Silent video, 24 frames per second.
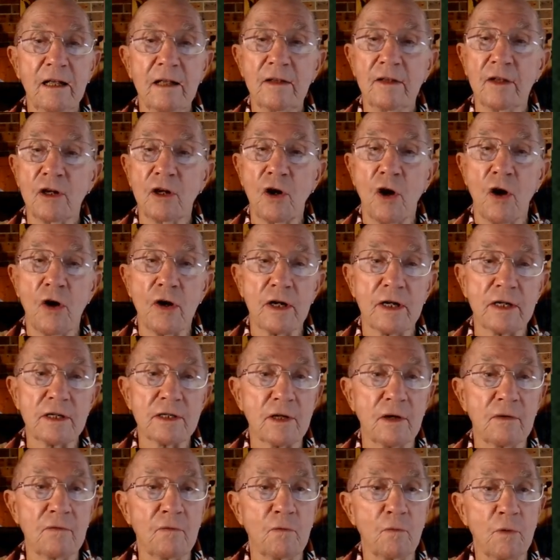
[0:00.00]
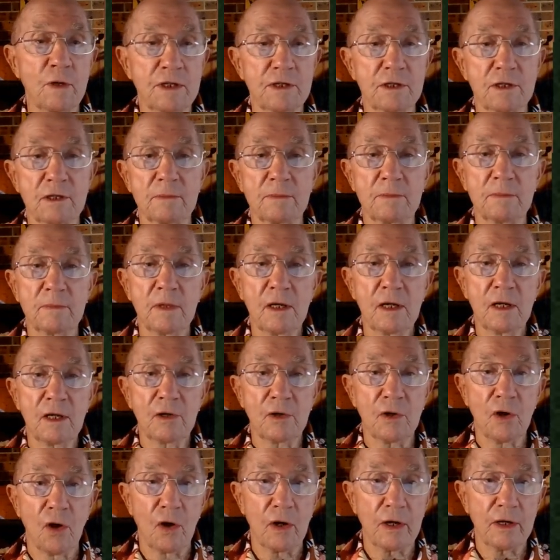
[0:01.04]
the goddess of wisdom,
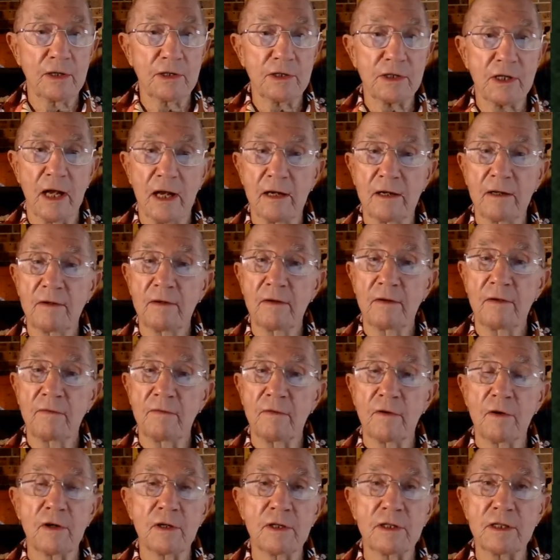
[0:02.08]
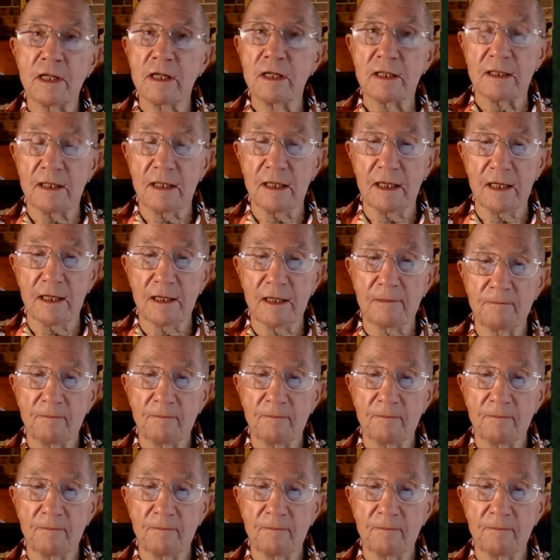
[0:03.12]
knowledge, and fertility.